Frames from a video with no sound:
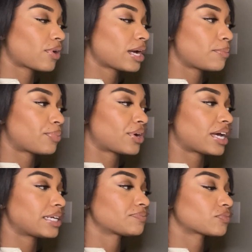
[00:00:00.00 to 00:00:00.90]
it,
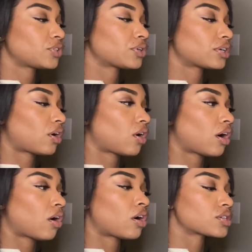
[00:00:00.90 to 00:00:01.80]
but you could
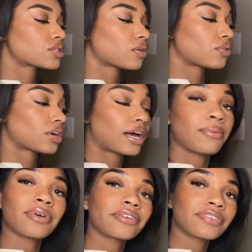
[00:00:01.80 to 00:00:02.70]
also look up
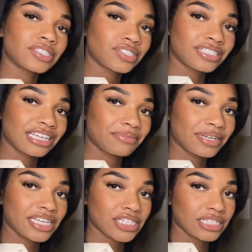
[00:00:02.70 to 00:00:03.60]
what a French seam
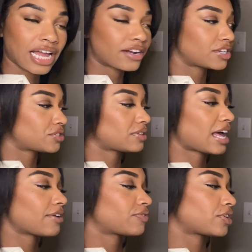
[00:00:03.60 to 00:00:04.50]
is and how to do
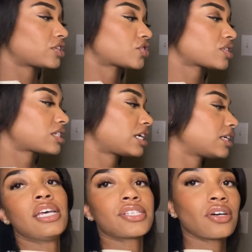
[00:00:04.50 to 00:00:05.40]
that if you're
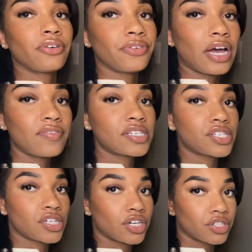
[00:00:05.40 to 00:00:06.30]
interested. So if you have a
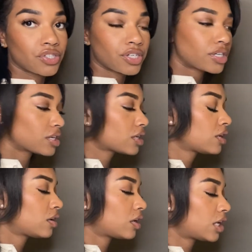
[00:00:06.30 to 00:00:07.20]
serger,
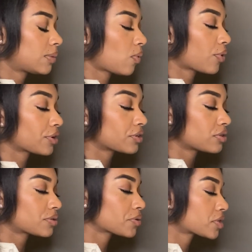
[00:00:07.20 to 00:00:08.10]
or you can do
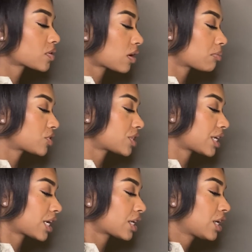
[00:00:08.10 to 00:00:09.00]
this with a sewing
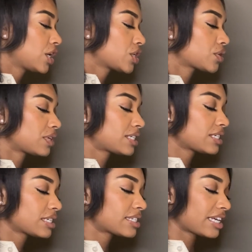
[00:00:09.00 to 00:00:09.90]
machine. So this is
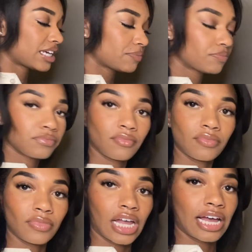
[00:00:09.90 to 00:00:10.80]
a seam.
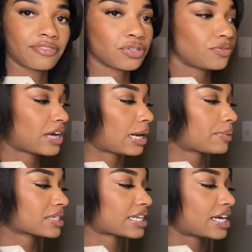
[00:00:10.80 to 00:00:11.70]
I have 2
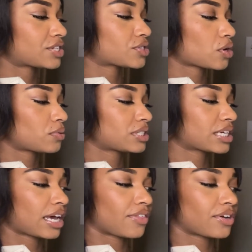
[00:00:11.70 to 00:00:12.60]
fabrics that I sewed
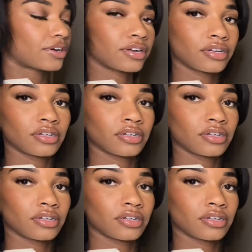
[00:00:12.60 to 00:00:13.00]
together.